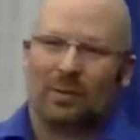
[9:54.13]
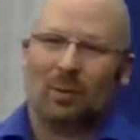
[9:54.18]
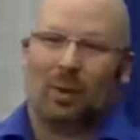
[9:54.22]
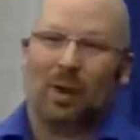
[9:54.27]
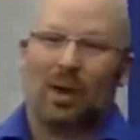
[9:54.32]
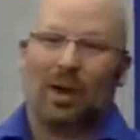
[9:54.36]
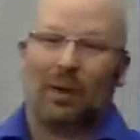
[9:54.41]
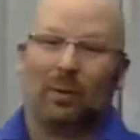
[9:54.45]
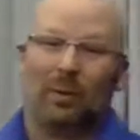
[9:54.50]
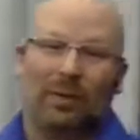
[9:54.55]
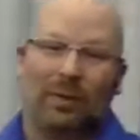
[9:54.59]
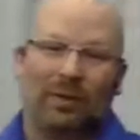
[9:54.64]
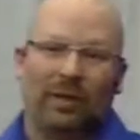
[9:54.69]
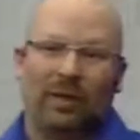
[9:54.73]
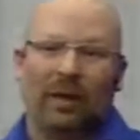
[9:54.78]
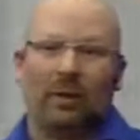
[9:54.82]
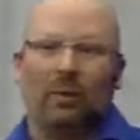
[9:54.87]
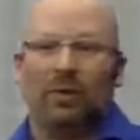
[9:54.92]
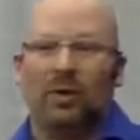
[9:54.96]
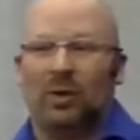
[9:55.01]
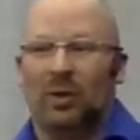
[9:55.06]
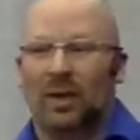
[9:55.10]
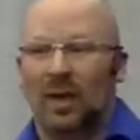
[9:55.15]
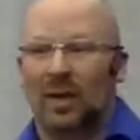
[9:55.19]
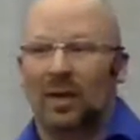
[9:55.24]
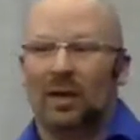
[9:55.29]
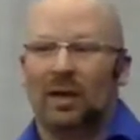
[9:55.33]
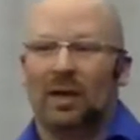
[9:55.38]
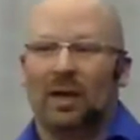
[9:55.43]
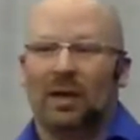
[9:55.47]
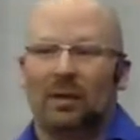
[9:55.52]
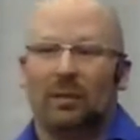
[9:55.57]
Well, I really think when you get
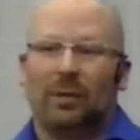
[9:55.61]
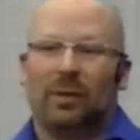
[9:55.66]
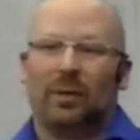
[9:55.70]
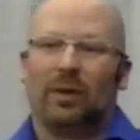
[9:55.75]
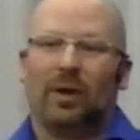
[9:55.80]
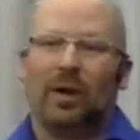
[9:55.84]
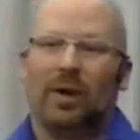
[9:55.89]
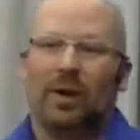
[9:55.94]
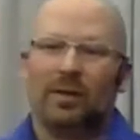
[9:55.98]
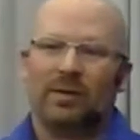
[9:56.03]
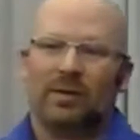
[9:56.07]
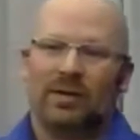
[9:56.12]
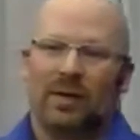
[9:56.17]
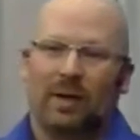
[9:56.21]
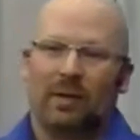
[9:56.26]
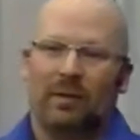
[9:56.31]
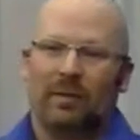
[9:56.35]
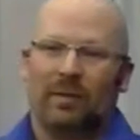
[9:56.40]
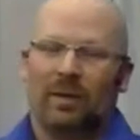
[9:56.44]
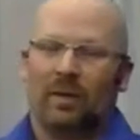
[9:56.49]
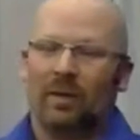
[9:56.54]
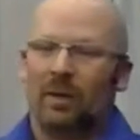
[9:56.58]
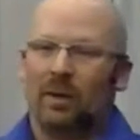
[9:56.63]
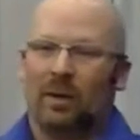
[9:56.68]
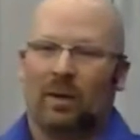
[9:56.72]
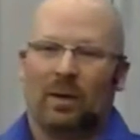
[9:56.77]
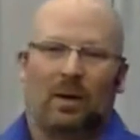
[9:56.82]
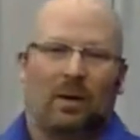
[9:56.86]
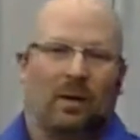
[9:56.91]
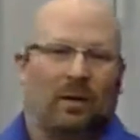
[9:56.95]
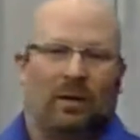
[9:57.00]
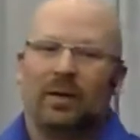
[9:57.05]
connected with your higher self,
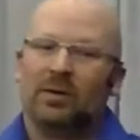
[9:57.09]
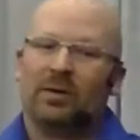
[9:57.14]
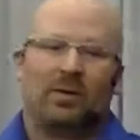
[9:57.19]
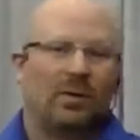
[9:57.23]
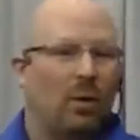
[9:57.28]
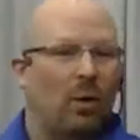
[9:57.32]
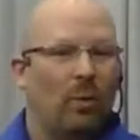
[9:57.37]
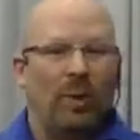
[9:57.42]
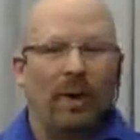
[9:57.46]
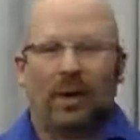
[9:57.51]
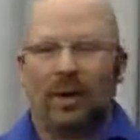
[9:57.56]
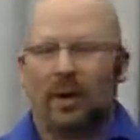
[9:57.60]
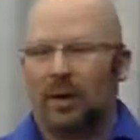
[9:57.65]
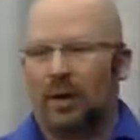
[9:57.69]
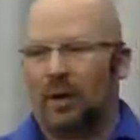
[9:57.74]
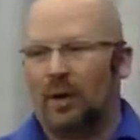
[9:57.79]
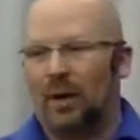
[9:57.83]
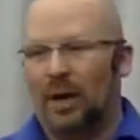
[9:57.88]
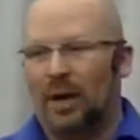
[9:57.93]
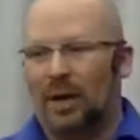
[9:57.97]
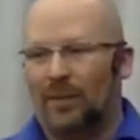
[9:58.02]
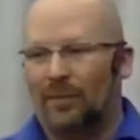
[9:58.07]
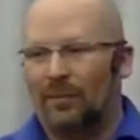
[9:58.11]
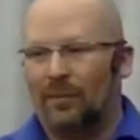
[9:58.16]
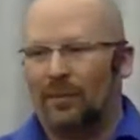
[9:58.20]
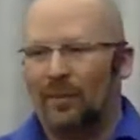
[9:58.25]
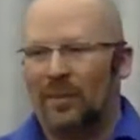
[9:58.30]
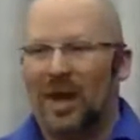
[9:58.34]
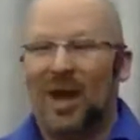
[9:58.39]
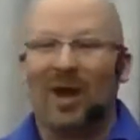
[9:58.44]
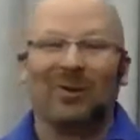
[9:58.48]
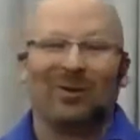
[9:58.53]
There's no better
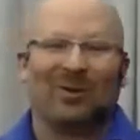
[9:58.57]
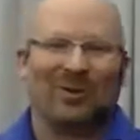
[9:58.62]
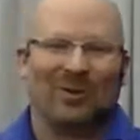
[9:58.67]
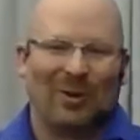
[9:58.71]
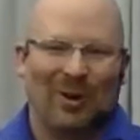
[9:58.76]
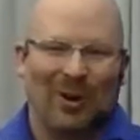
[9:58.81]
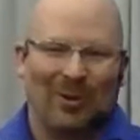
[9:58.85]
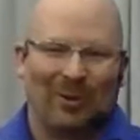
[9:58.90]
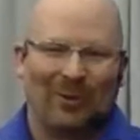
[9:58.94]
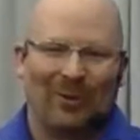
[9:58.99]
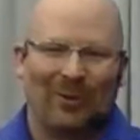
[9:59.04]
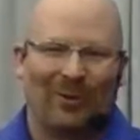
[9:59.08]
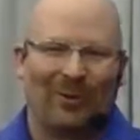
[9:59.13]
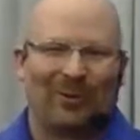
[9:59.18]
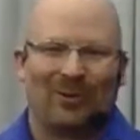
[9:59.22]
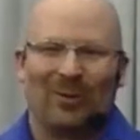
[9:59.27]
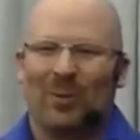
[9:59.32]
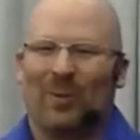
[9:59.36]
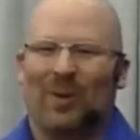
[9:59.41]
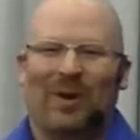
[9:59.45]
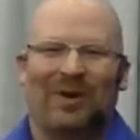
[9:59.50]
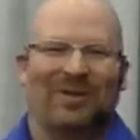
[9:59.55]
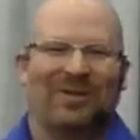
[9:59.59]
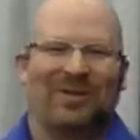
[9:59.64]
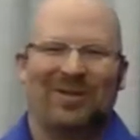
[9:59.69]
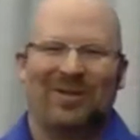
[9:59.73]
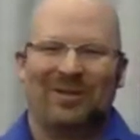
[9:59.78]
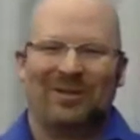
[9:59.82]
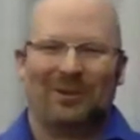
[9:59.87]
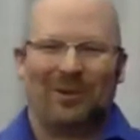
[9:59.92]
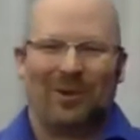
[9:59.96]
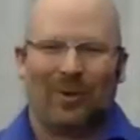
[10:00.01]
counselor out there, there's no better
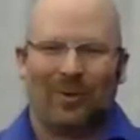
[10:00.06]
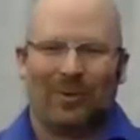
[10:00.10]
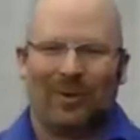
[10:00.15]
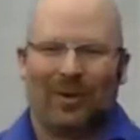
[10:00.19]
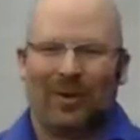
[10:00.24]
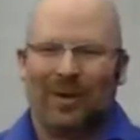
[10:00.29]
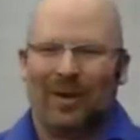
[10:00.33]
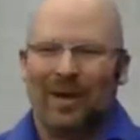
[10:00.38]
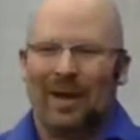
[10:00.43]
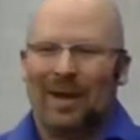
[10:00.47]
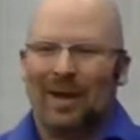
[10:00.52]
teacher out there.